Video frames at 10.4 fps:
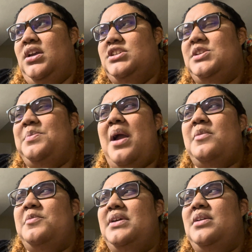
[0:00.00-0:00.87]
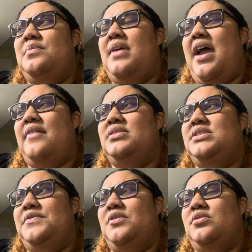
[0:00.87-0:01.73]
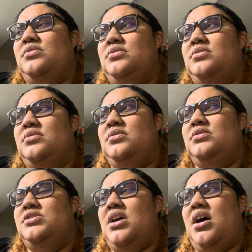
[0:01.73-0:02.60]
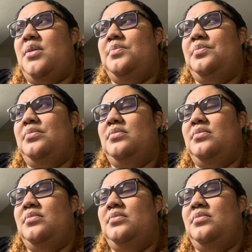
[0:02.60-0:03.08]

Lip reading: She probably have a difficult job